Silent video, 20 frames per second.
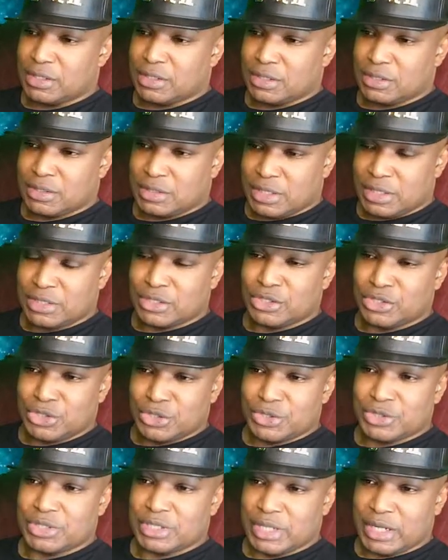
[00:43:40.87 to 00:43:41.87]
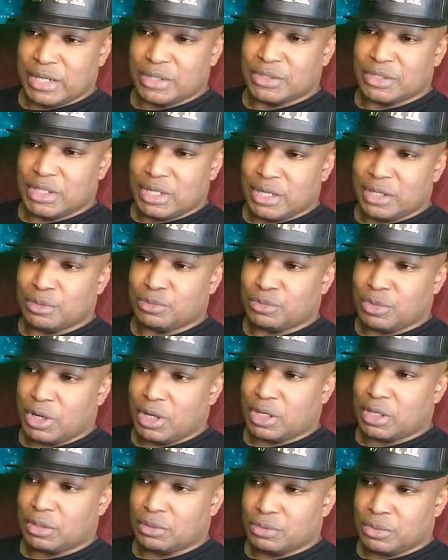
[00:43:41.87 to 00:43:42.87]
signature sounds in
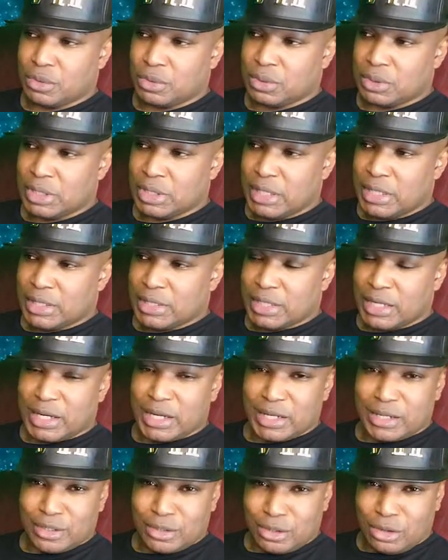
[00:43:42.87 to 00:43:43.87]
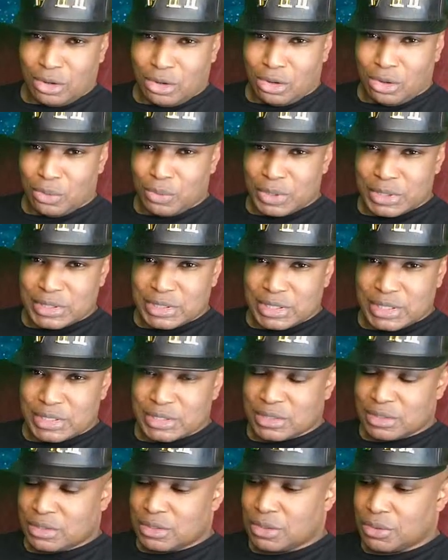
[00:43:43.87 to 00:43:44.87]
rock and roll that I can always
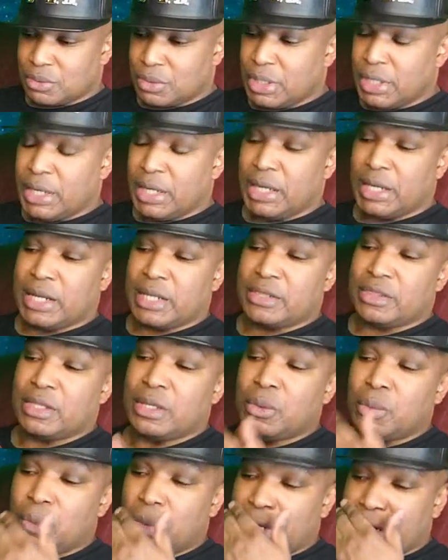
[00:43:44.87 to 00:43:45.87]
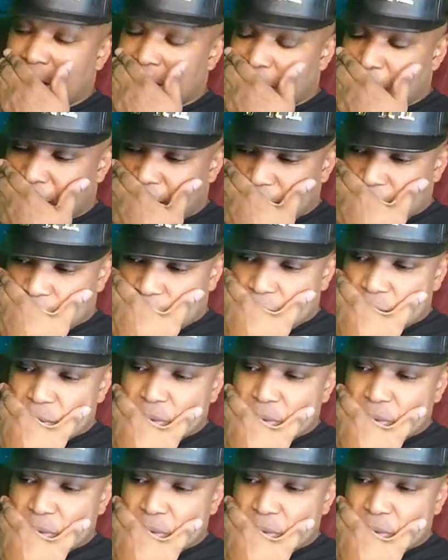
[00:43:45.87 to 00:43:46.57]
listen to. And I think what I'll